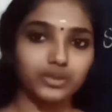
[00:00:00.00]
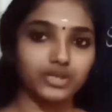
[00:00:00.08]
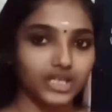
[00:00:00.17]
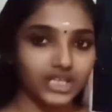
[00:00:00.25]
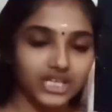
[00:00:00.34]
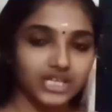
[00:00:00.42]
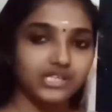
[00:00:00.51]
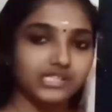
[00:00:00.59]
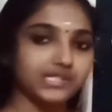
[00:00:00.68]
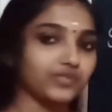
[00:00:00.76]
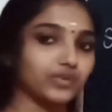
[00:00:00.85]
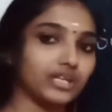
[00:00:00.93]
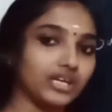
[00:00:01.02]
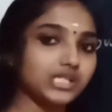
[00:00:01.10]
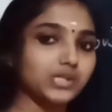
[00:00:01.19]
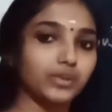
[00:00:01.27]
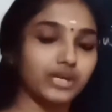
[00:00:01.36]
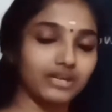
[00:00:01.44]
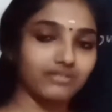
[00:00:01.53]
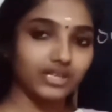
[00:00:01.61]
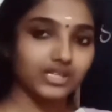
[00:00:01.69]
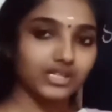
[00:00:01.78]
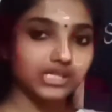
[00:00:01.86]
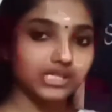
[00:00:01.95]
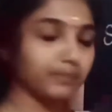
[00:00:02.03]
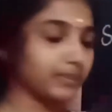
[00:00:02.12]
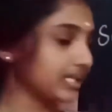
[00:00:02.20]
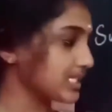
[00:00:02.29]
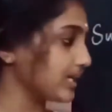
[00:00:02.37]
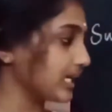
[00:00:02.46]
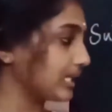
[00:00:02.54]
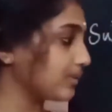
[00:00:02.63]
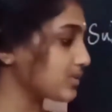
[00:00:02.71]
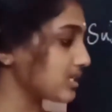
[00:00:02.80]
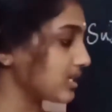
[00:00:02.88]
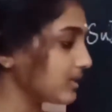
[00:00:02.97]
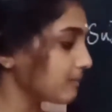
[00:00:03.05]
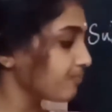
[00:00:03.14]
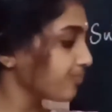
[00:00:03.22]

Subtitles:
Okay, so for that we have arranged in the place value chart,